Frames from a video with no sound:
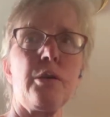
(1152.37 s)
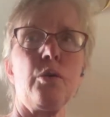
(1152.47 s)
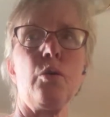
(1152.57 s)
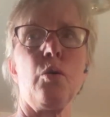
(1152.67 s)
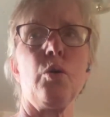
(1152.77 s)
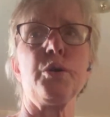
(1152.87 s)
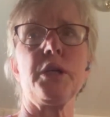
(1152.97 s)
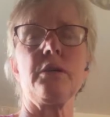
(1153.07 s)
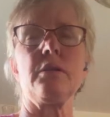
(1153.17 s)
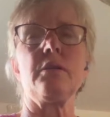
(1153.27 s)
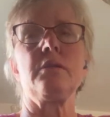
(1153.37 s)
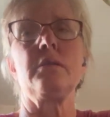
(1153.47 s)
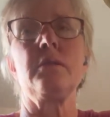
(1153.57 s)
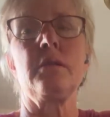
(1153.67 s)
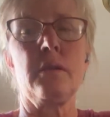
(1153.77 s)
it'll hold
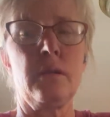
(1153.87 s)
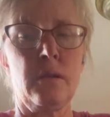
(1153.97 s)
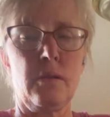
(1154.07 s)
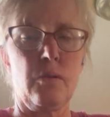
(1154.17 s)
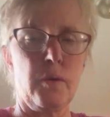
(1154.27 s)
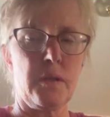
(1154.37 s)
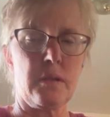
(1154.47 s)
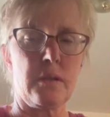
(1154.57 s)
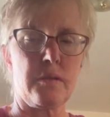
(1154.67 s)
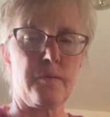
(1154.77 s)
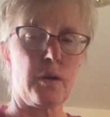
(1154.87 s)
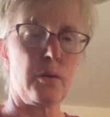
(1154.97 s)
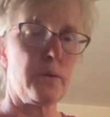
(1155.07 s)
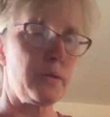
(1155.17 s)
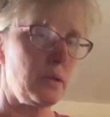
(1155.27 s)
once it's
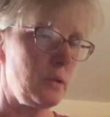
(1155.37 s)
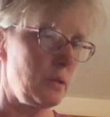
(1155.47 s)
froze.